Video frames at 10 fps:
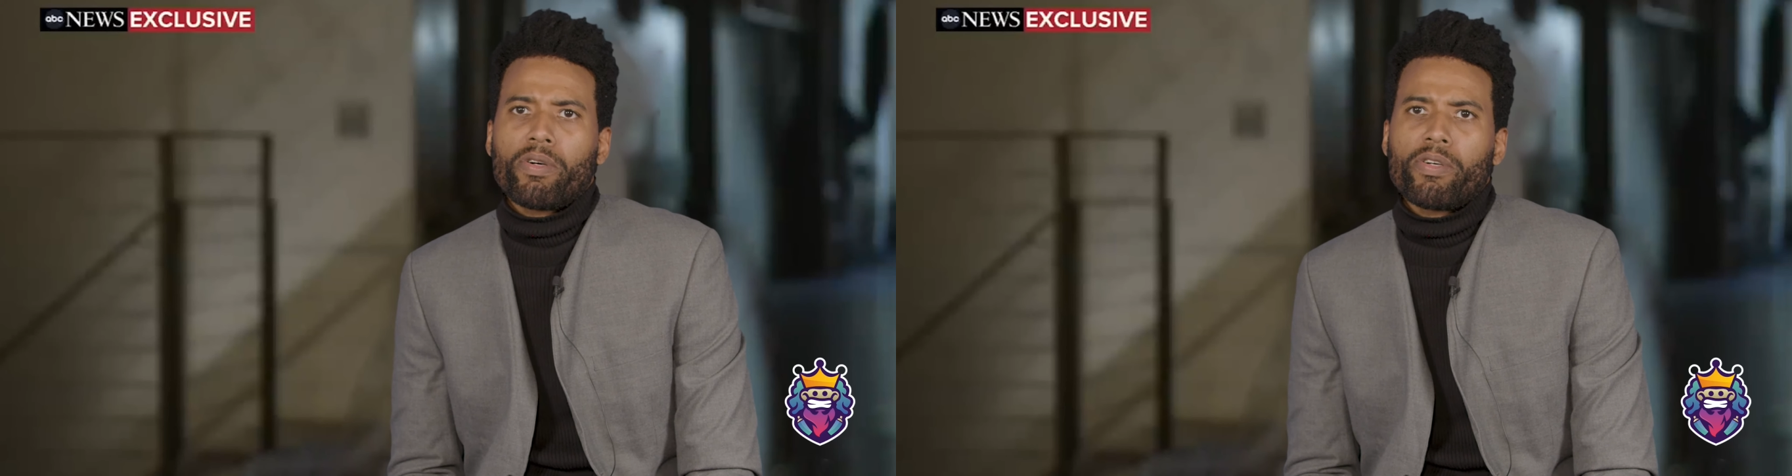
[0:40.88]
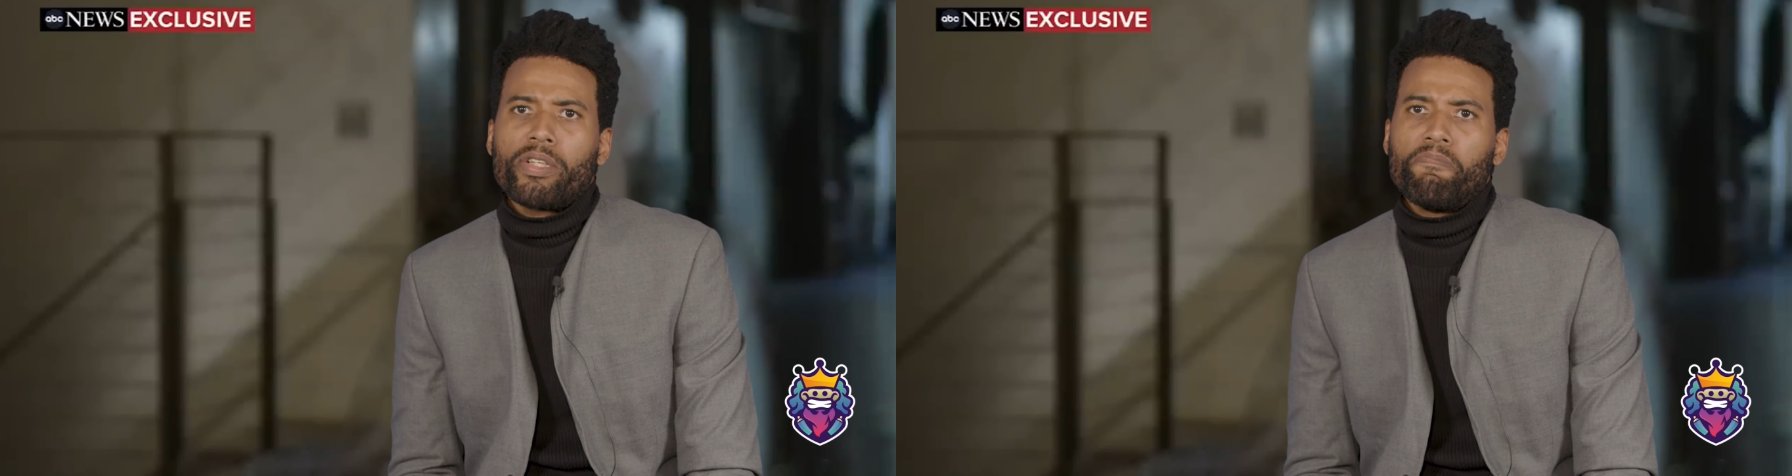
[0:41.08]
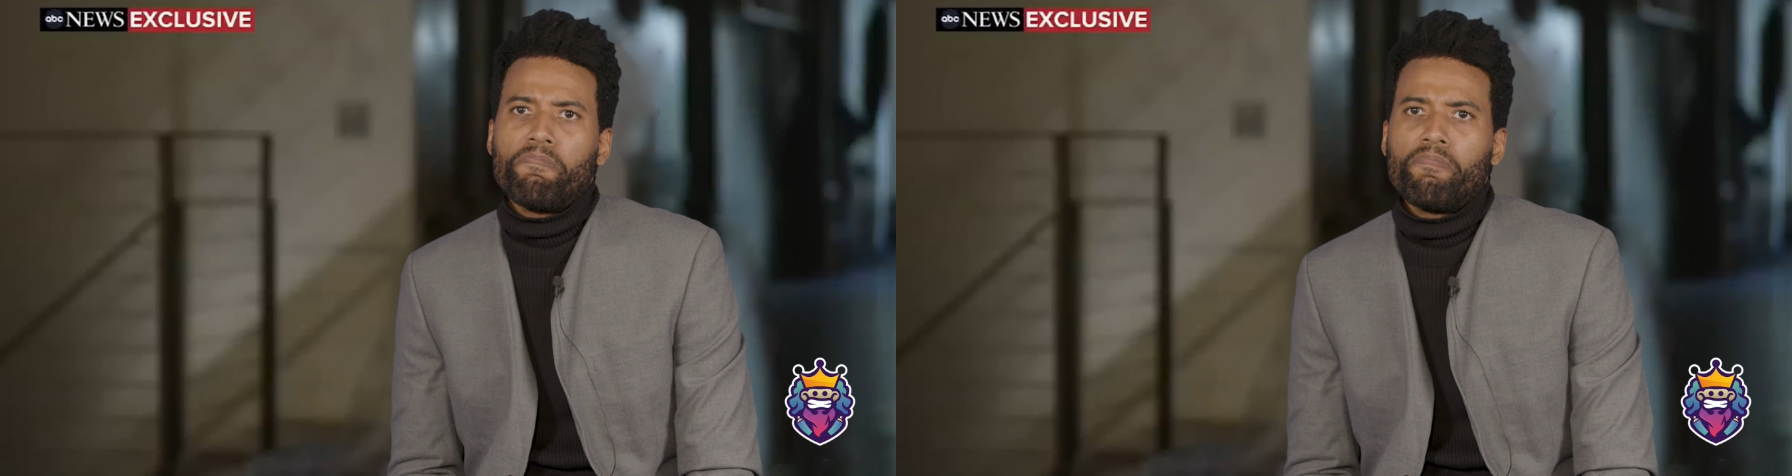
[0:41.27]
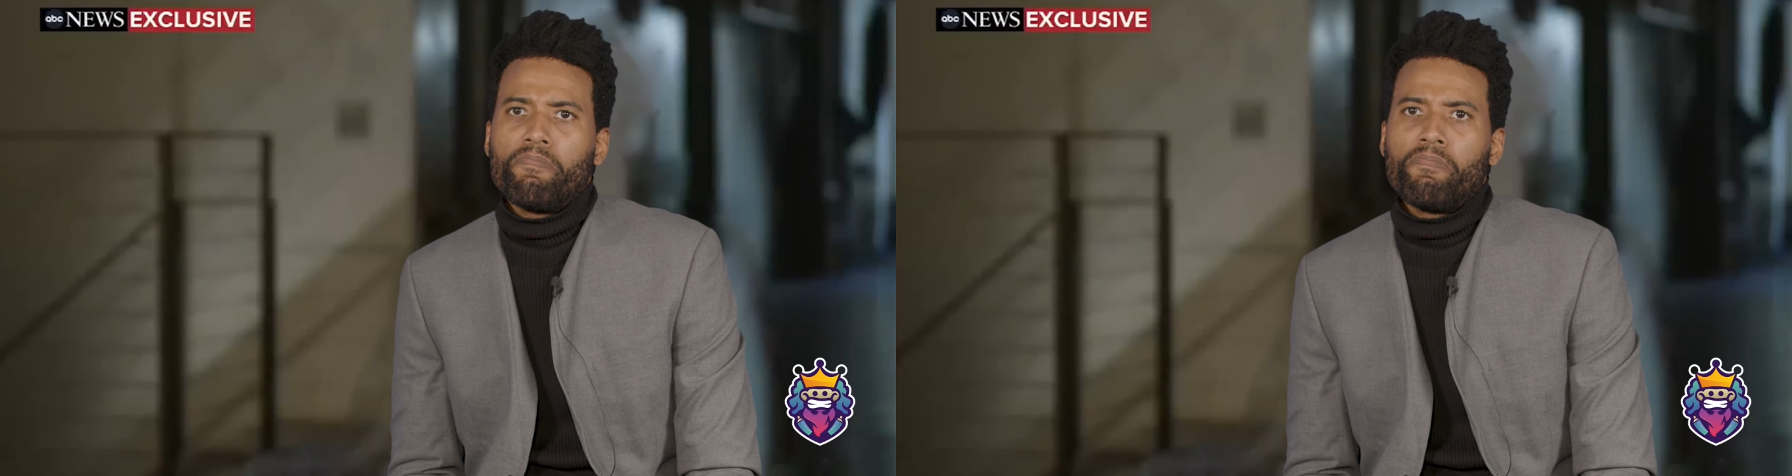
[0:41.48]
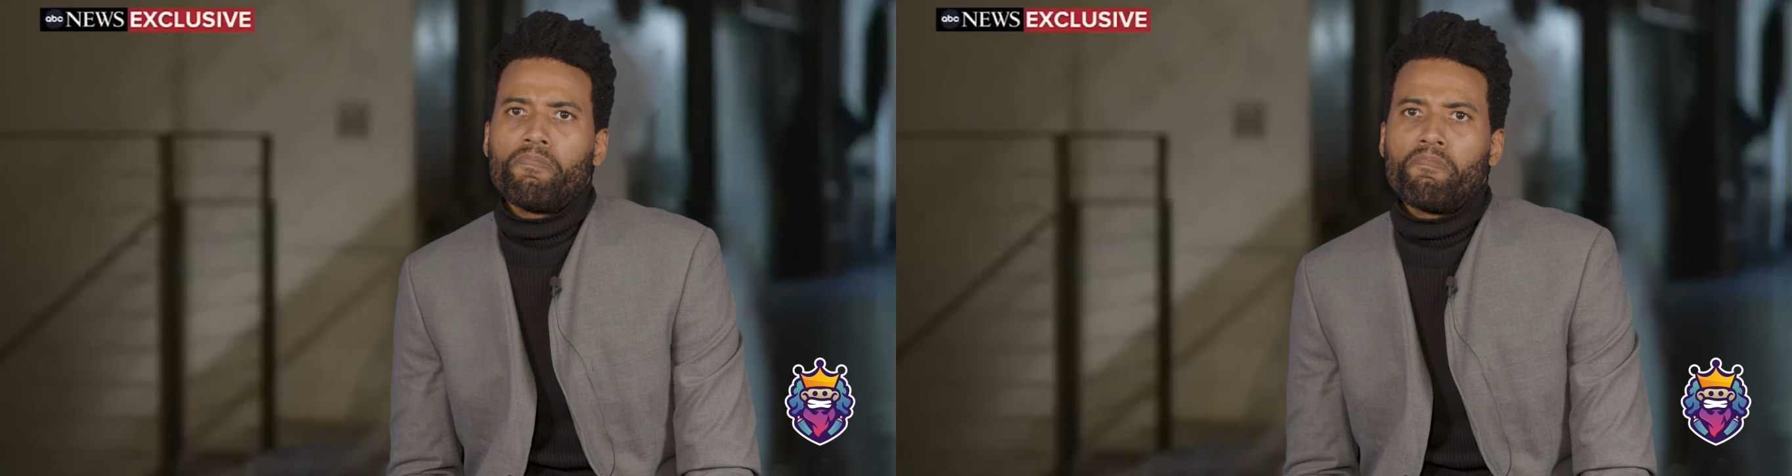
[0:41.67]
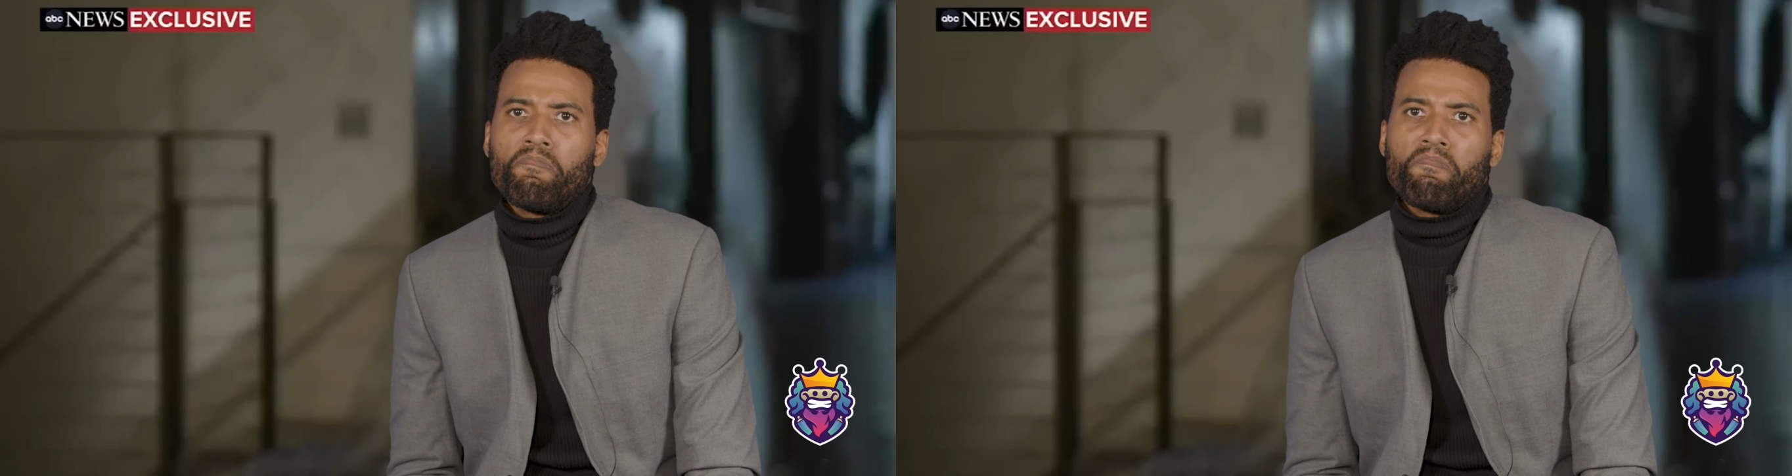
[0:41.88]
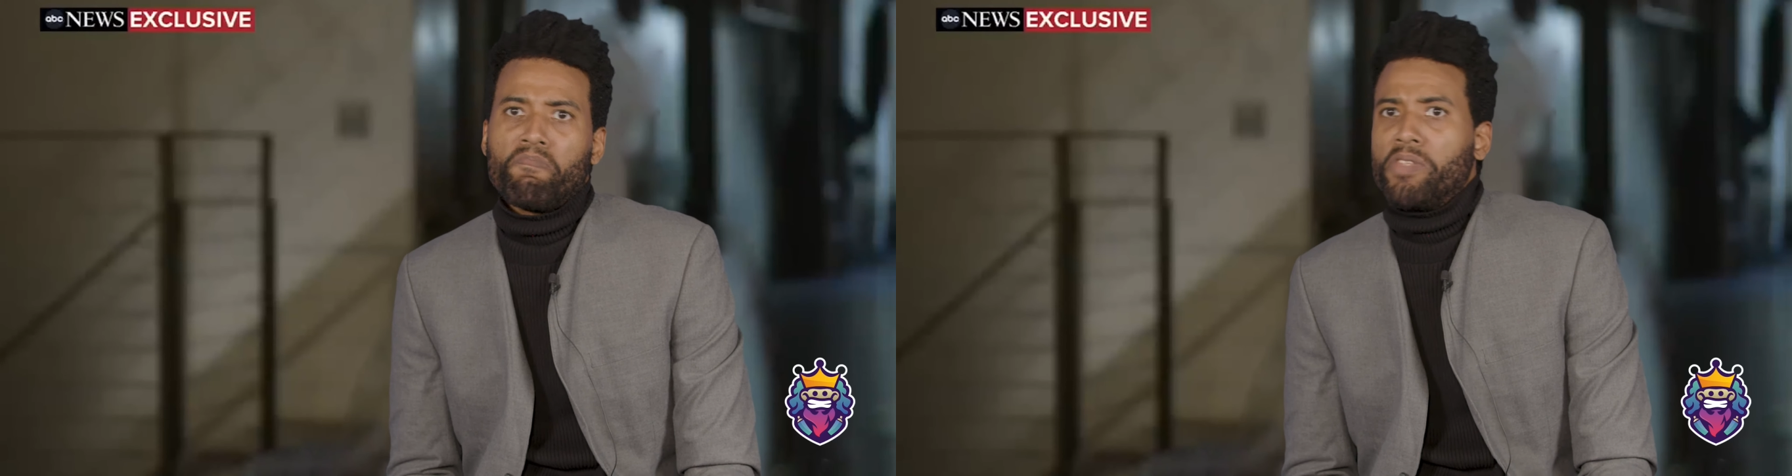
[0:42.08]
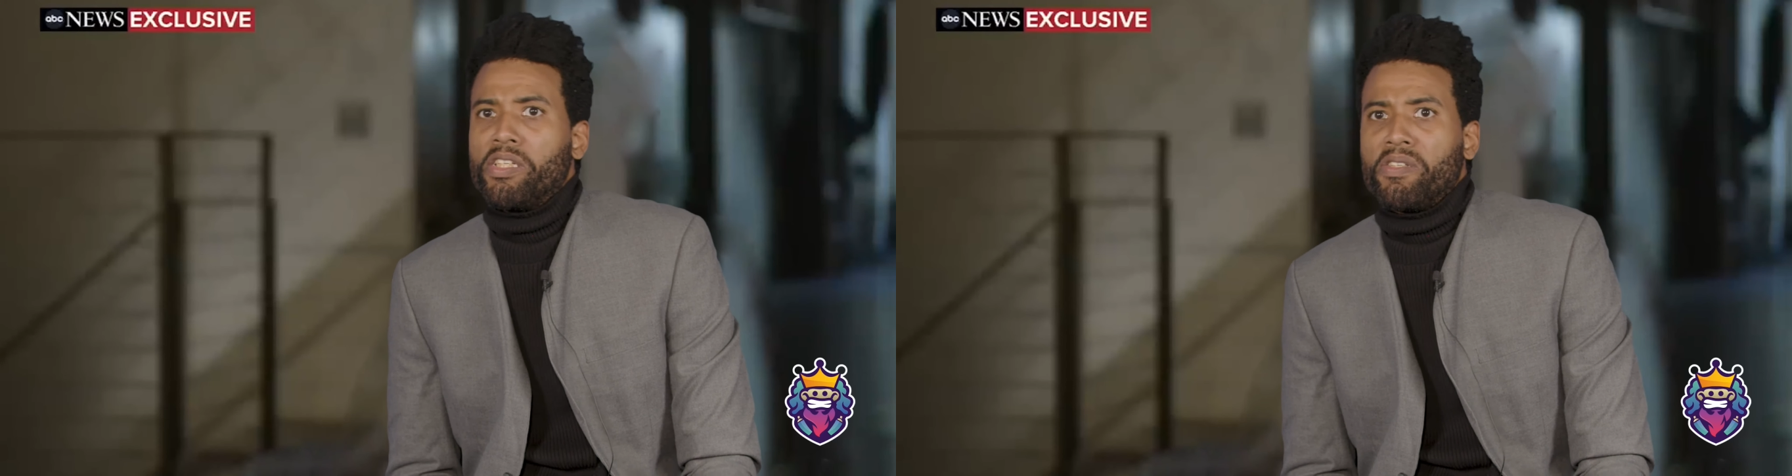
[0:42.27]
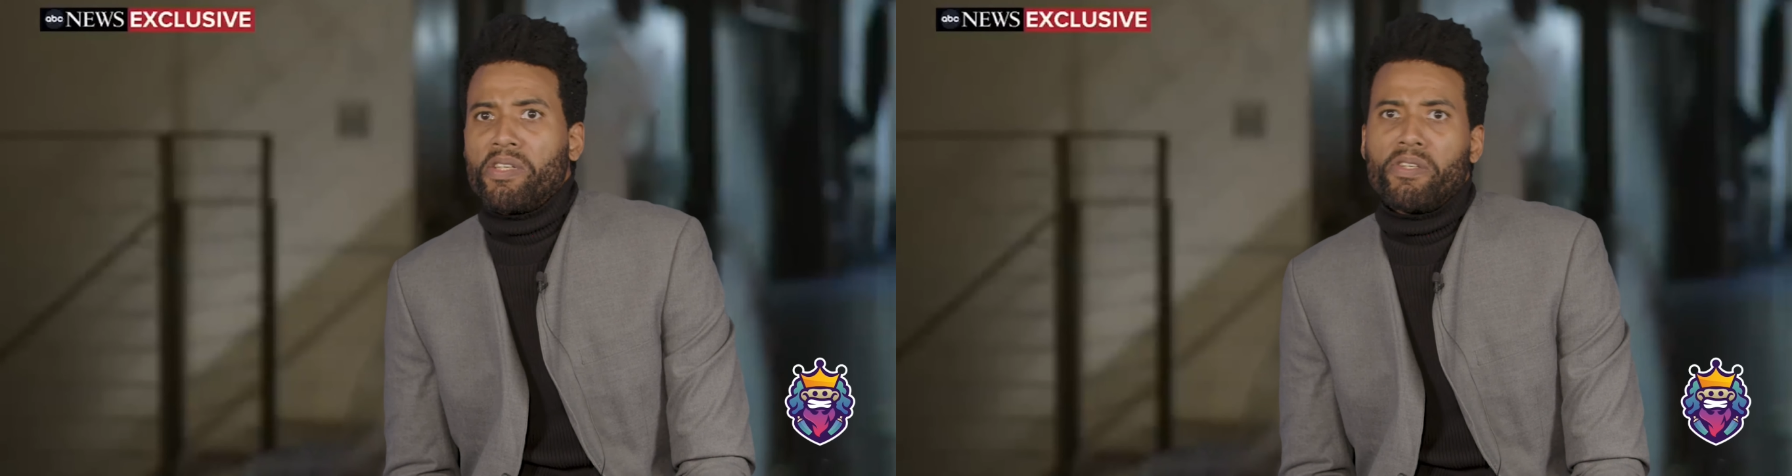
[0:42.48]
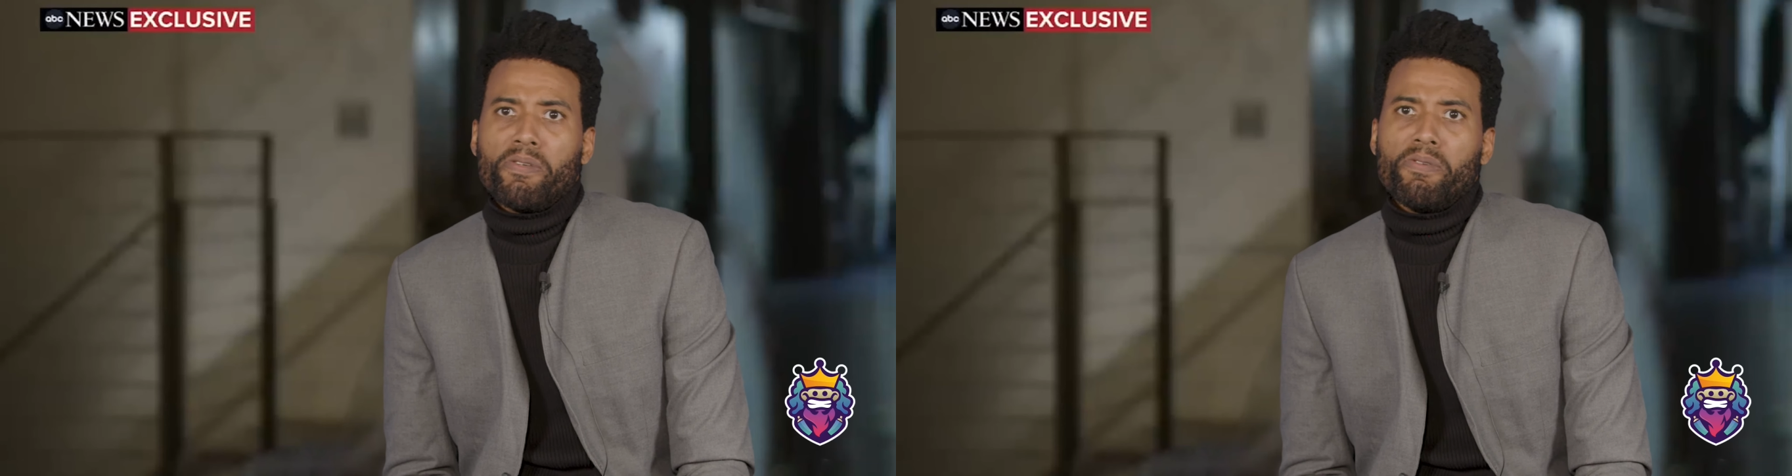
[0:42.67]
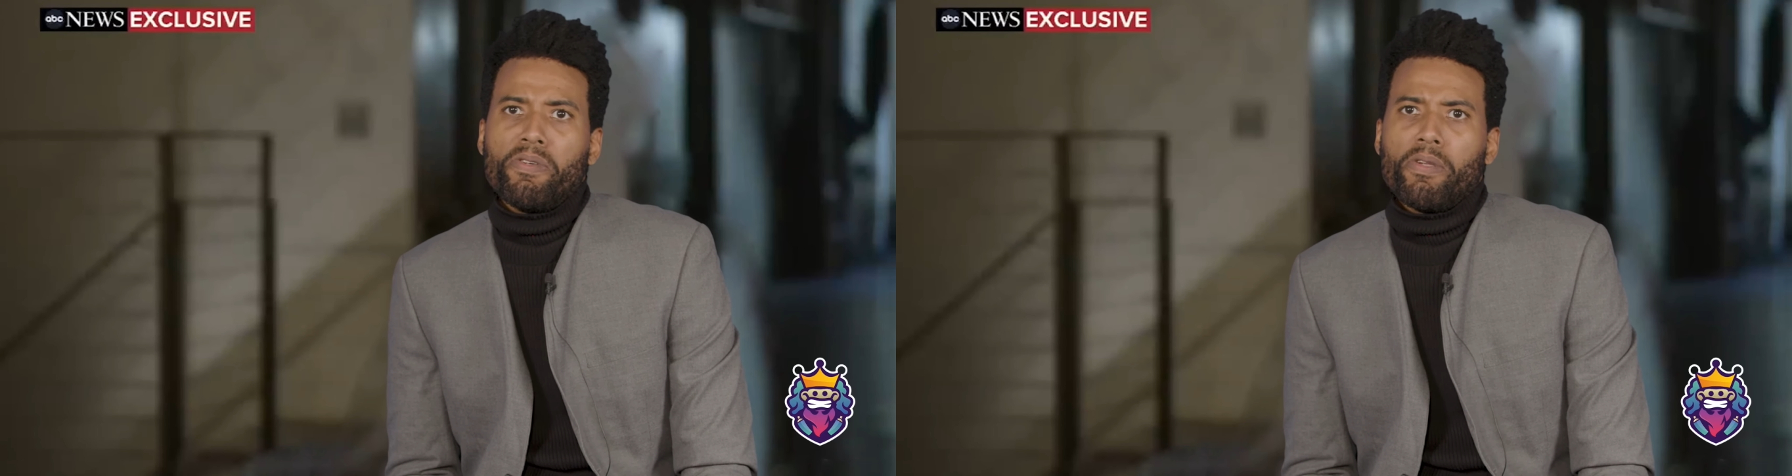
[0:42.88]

are a Disney dude,